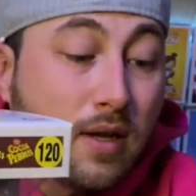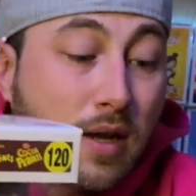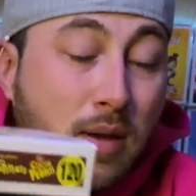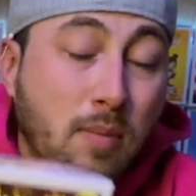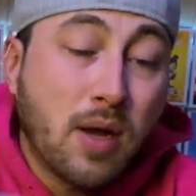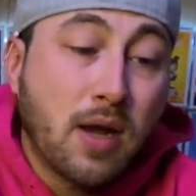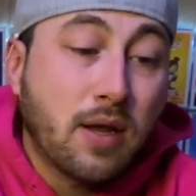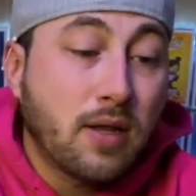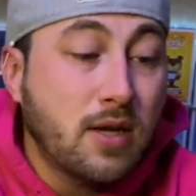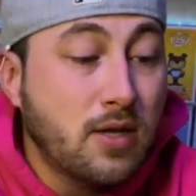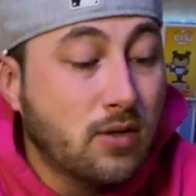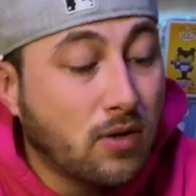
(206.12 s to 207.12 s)
And man,
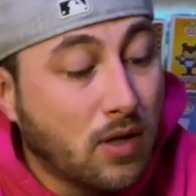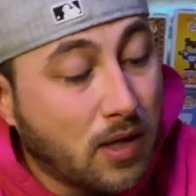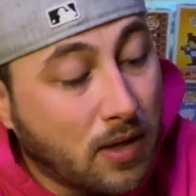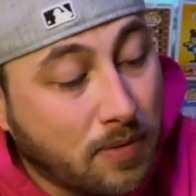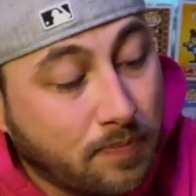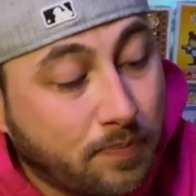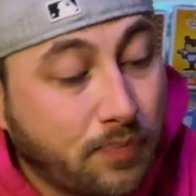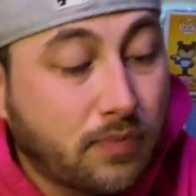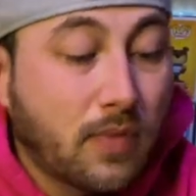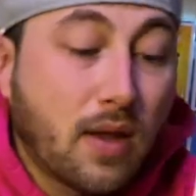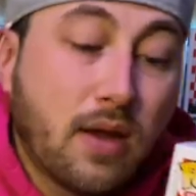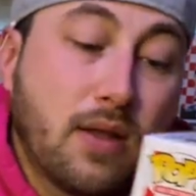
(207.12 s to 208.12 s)
these uh
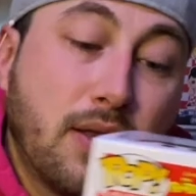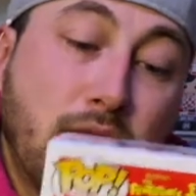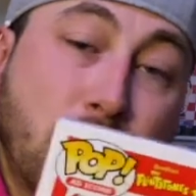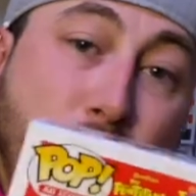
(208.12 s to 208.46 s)
these are